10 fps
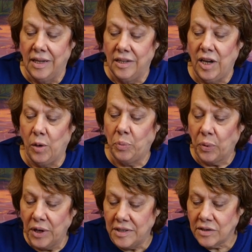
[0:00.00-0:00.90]
Now
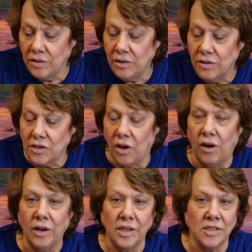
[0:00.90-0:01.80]
preschoolers
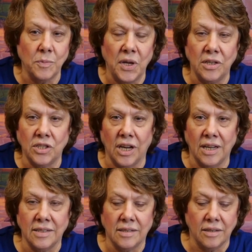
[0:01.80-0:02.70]
aren't as much
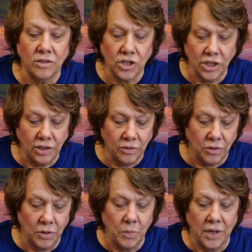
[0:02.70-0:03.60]
as
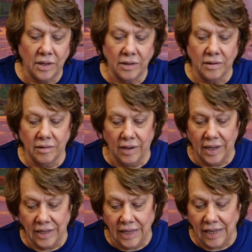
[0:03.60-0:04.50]
children, but
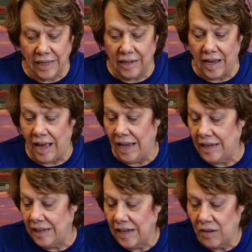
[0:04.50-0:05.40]
again, I
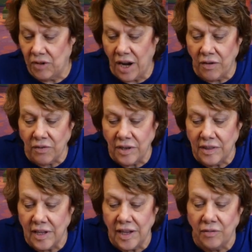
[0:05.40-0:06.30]
can have
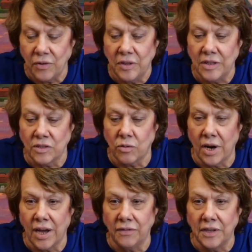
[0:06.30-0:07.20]
everything for this
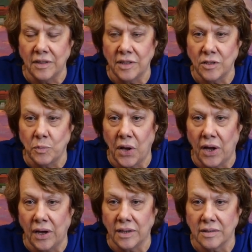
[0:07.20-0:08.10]
craft in this
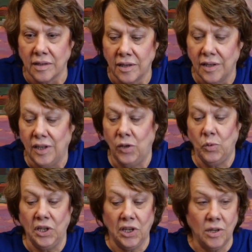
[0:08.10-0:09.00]
box. And
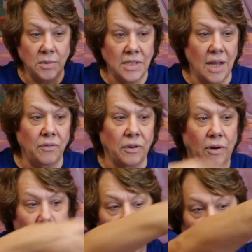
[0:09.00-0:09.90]
when it comes time for craft,